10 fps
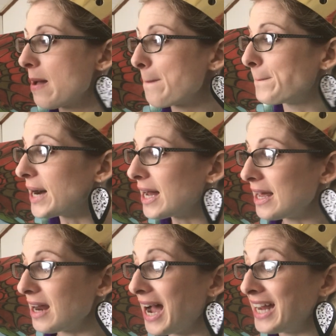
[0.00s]

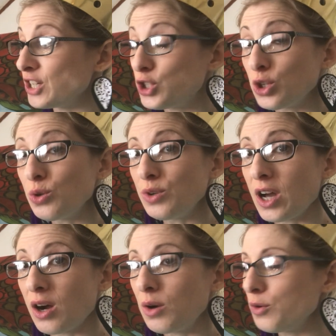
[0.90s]
But I do
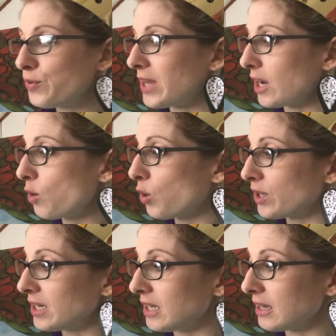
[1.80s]
know that
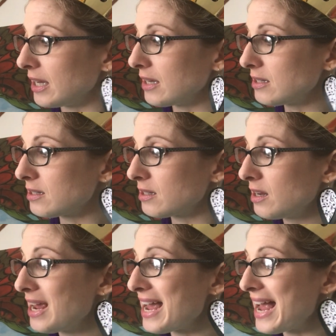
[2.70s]
Cornelius
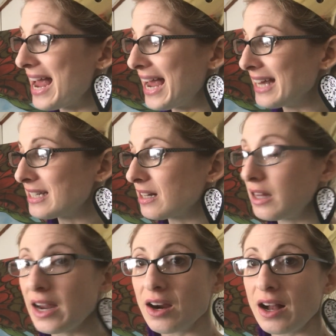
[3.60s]
and
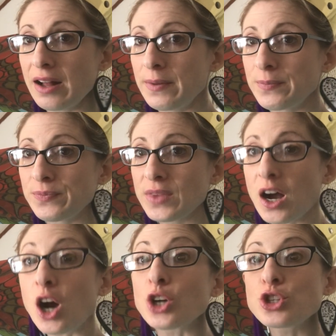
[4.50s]
Clara
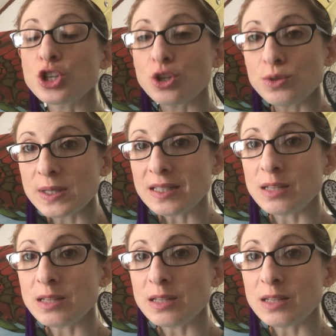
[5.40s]
are choosing